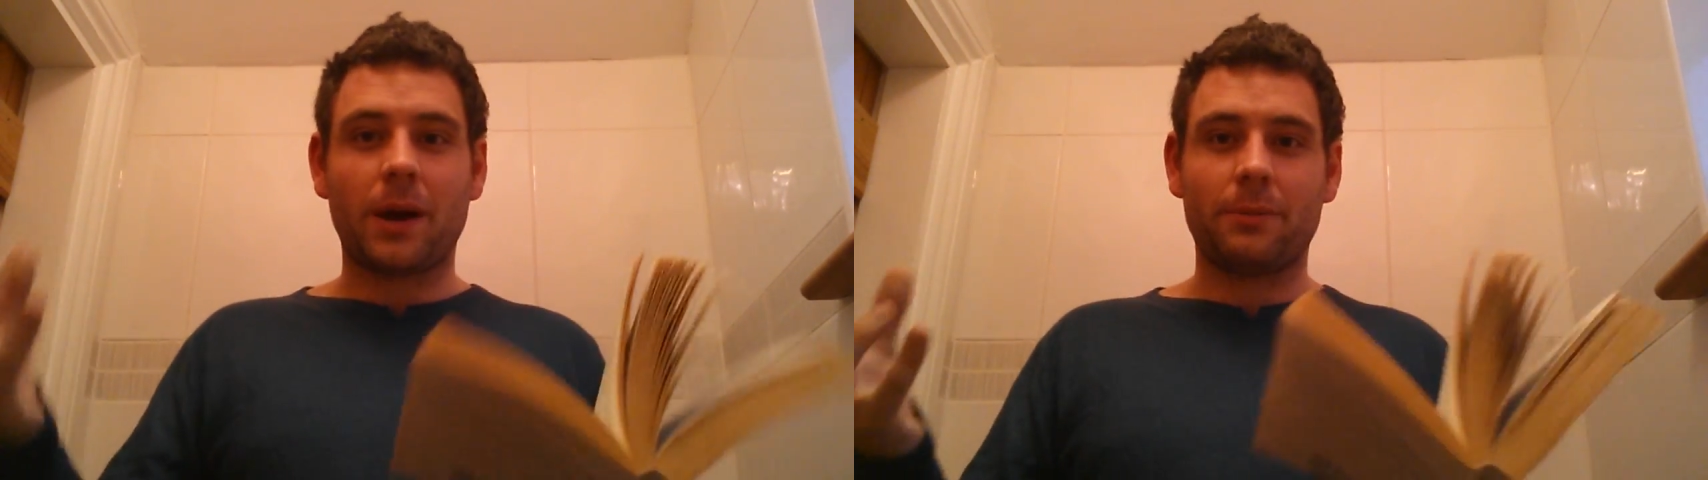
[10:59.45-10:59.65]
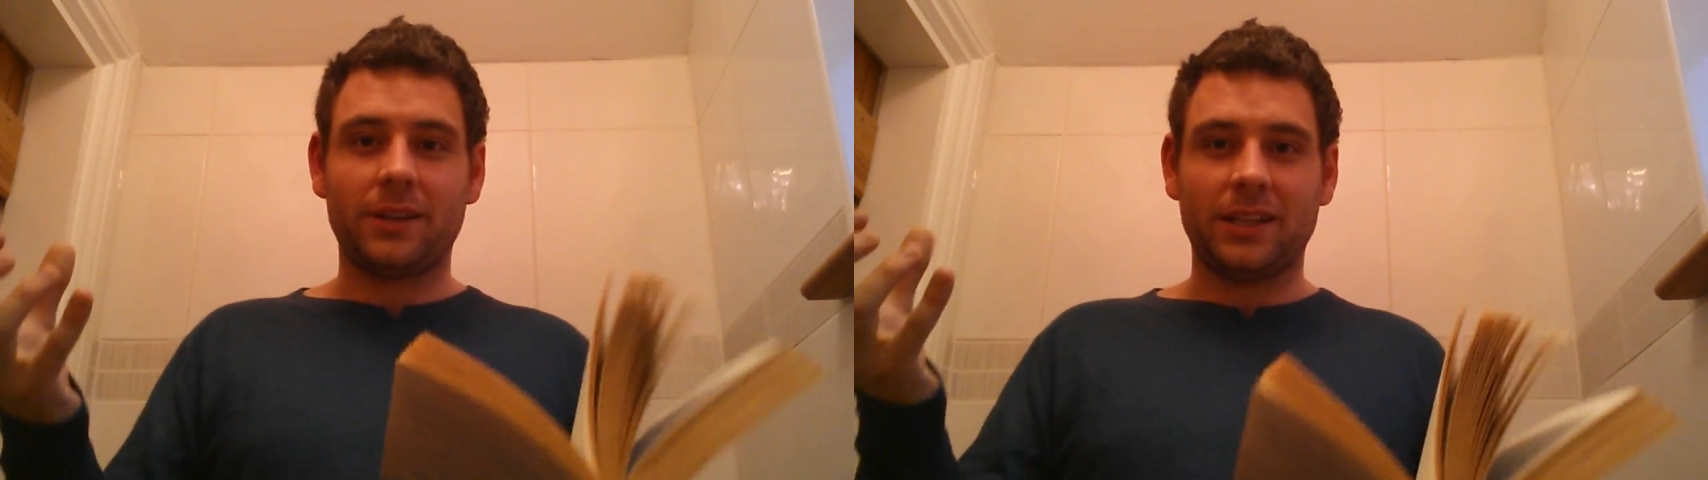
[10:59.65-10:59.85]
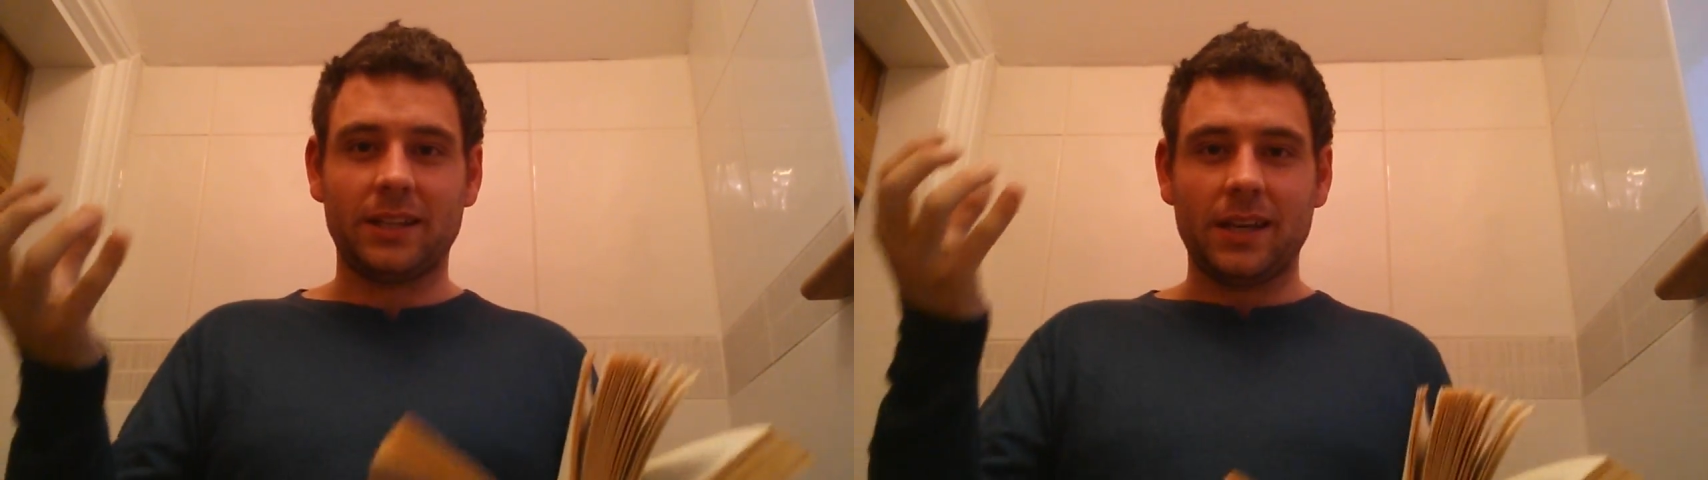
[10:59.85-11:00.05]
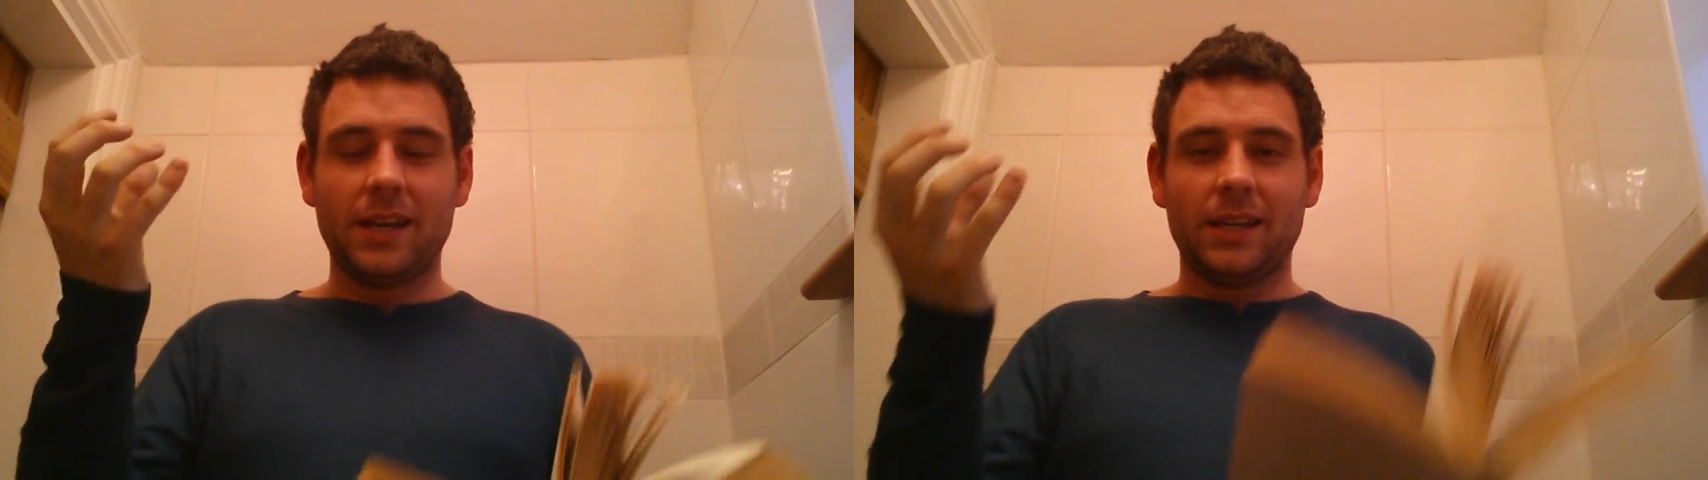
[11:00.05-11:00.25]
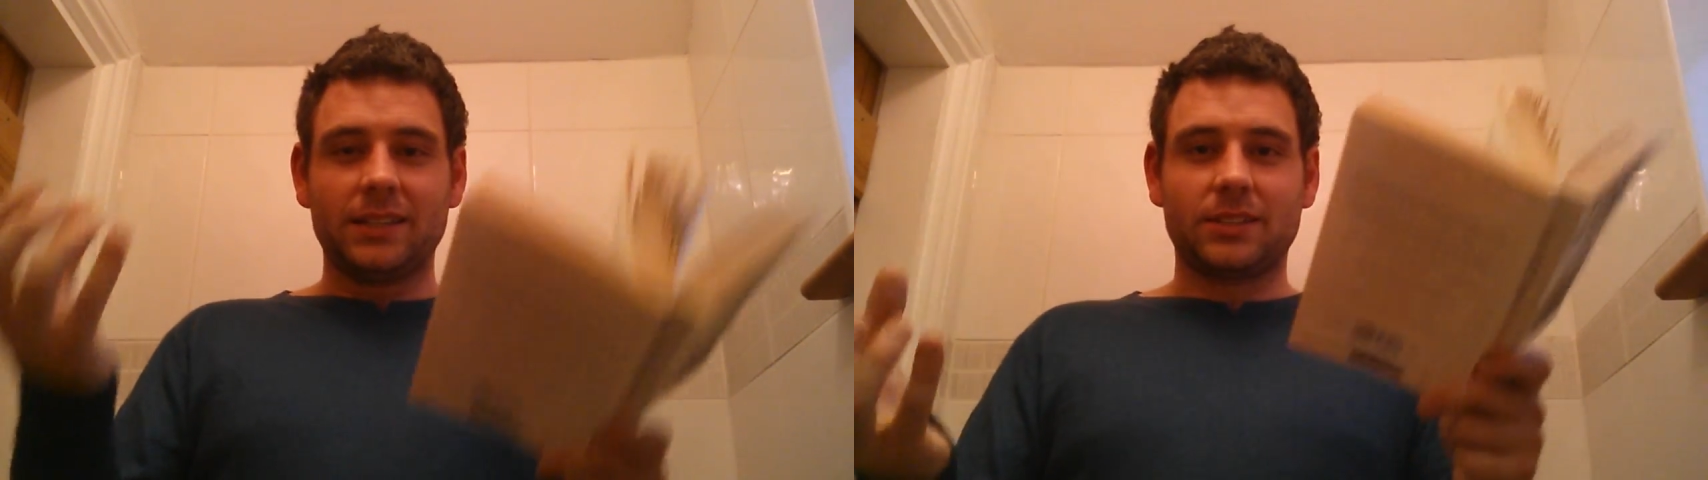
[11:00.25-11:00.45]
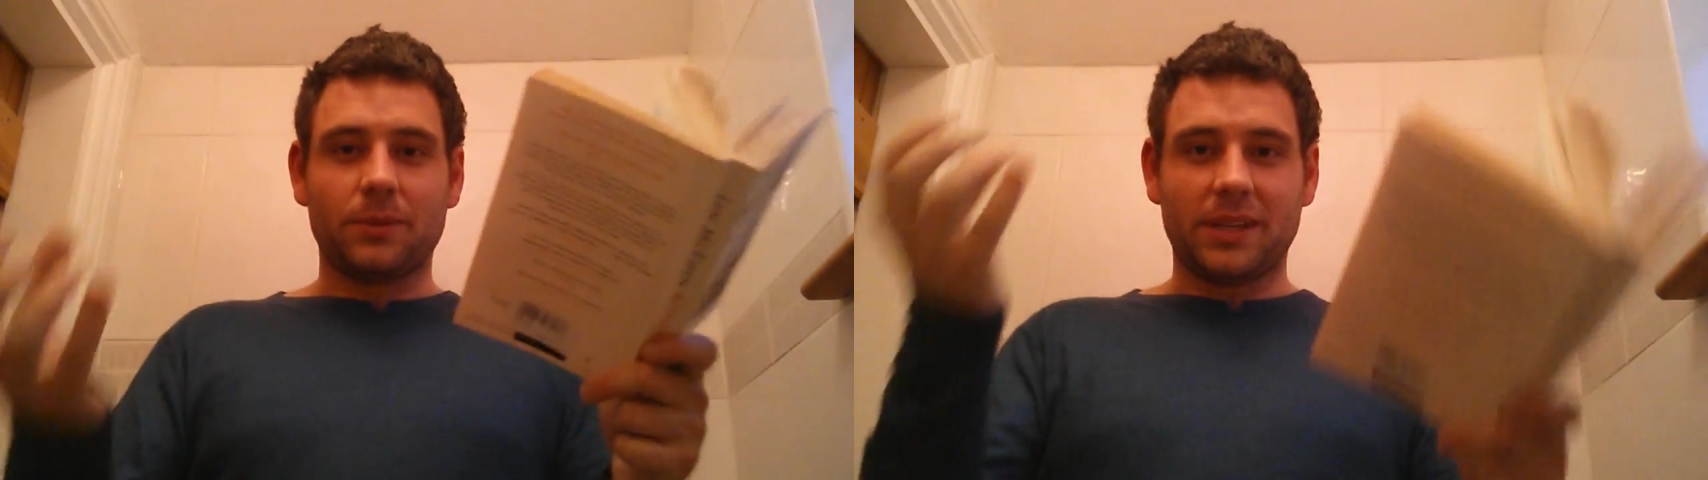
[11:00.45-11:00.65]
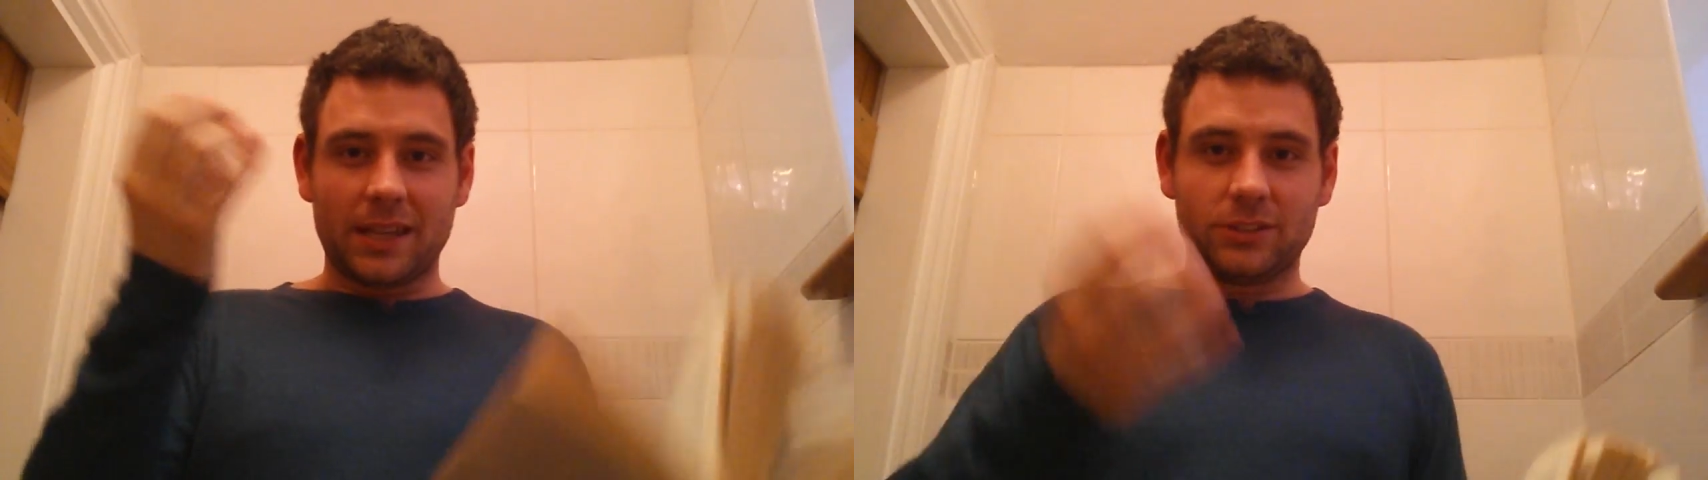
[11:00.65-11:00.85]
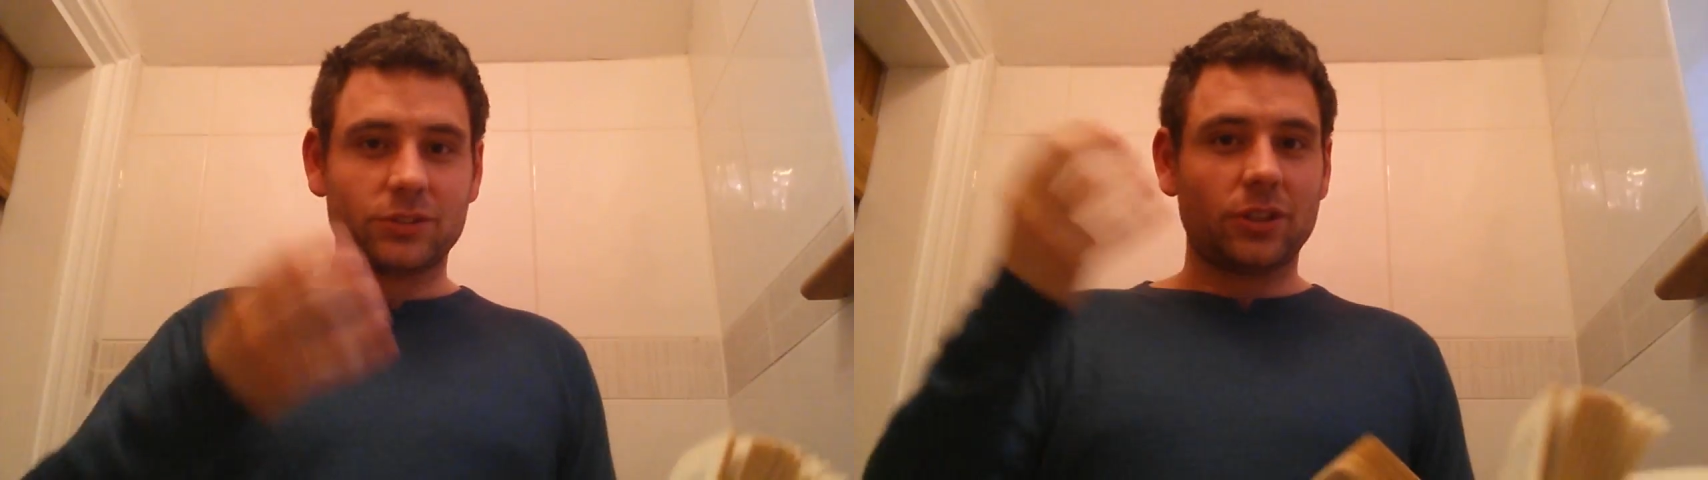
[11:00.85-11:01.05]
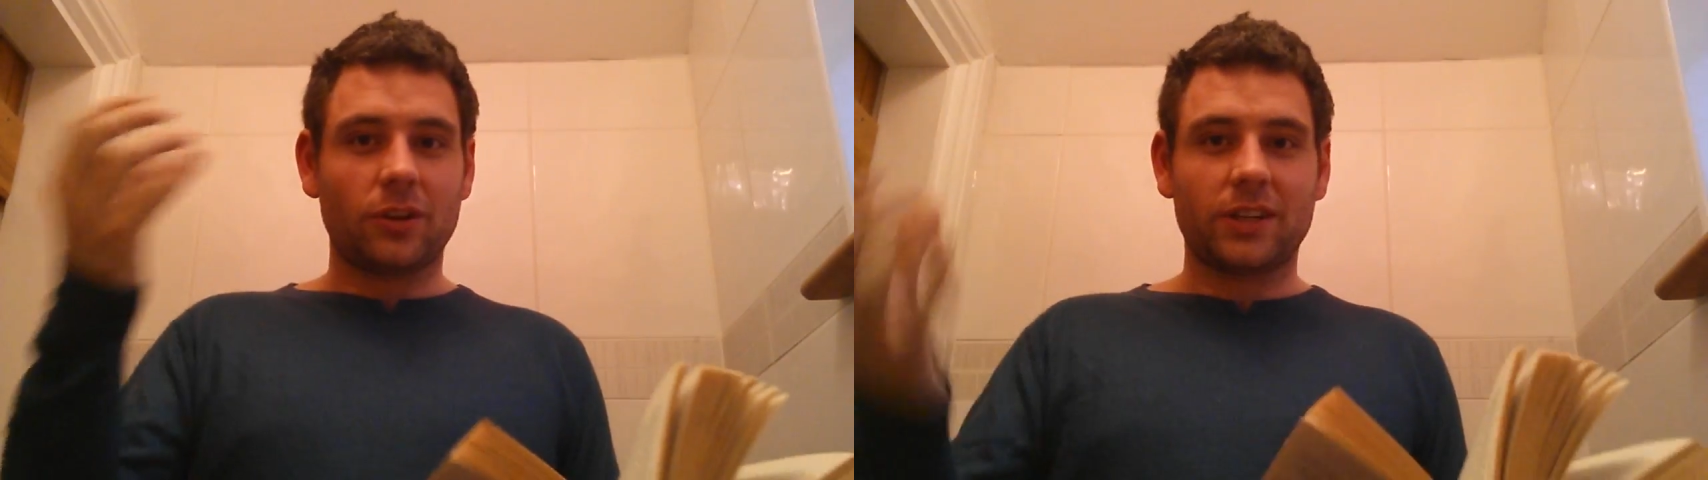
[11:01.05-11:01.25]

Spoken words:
happening. So again, just